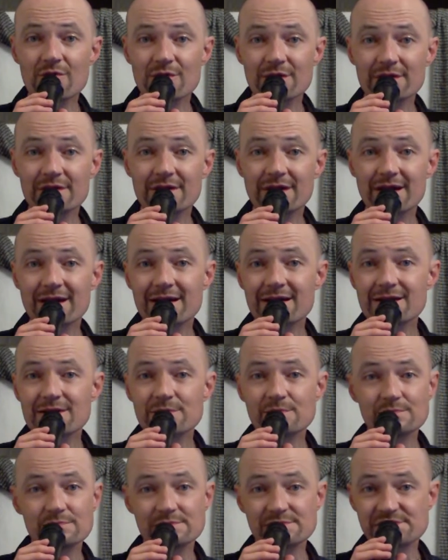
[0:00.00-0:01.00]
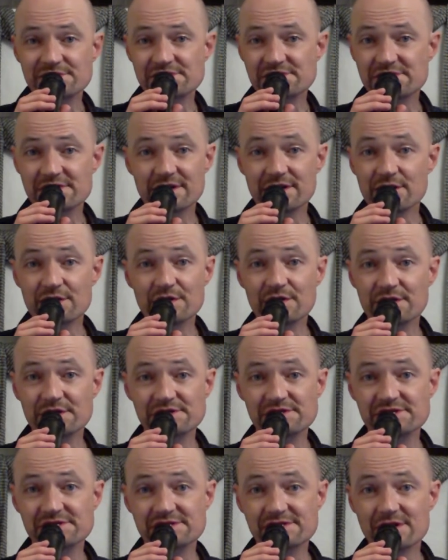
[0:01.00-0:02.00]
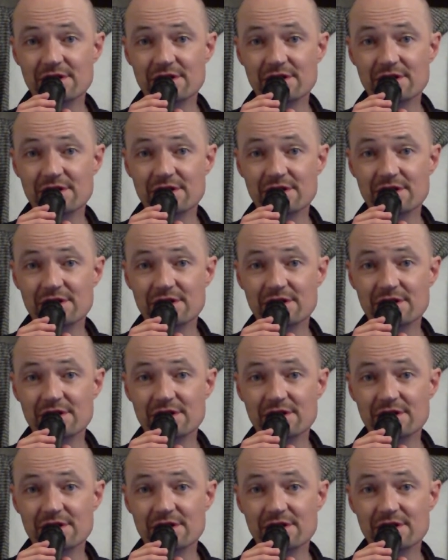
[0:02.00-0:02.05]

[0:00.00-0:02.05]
and I'm singing this